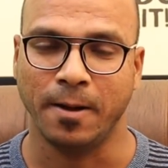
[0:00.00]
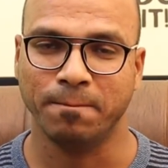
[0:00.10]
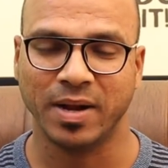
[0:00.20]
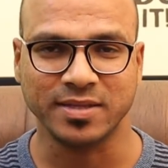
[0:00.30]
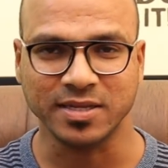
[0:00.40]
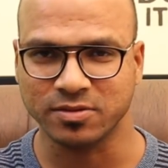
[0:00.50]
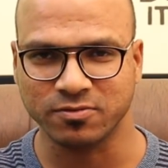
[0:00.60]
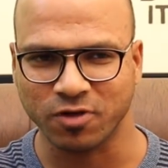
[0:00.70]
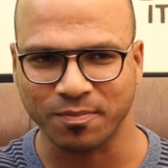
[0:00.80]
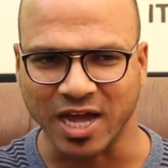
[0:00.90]
But
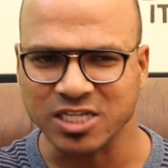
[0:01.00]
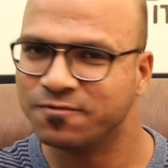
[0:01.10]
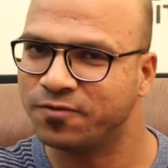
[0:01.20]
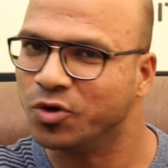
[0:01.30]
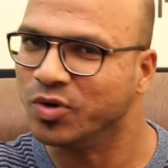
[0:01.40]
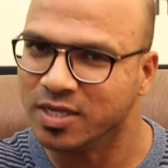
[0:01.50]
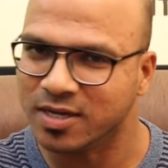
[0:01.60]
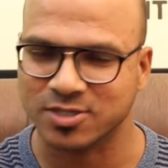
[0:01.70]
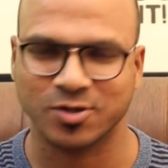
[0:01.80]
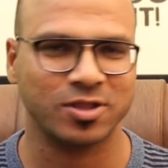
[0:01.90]
from last few
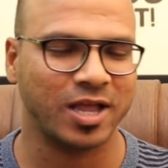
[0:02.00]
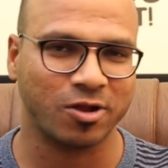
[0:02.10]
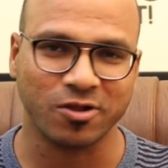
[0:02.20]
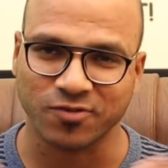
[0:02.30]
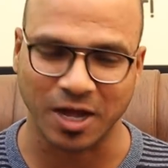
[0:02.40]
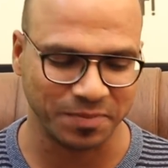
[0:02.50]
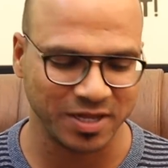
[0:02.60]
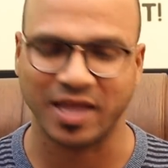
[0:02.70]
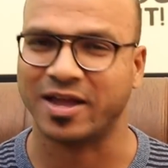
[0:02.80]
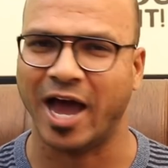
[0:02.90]
years, you know, there are a lot of
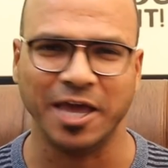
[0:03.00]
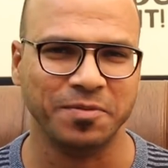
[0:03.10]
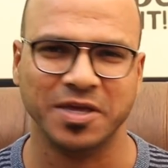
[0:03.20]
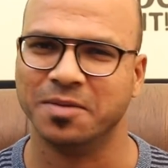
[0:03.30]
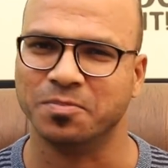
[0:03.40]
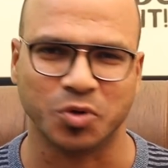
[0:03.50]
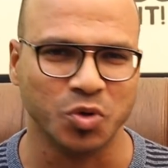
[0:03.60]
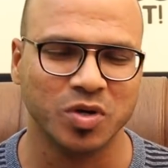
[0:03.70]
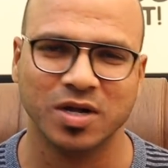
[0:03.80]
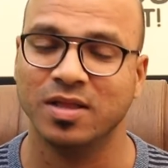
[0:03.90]
companies like IBM,
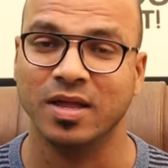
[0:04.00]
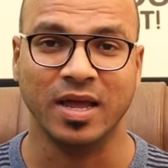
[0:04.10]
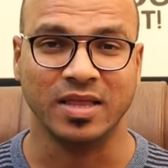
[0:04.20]
Google,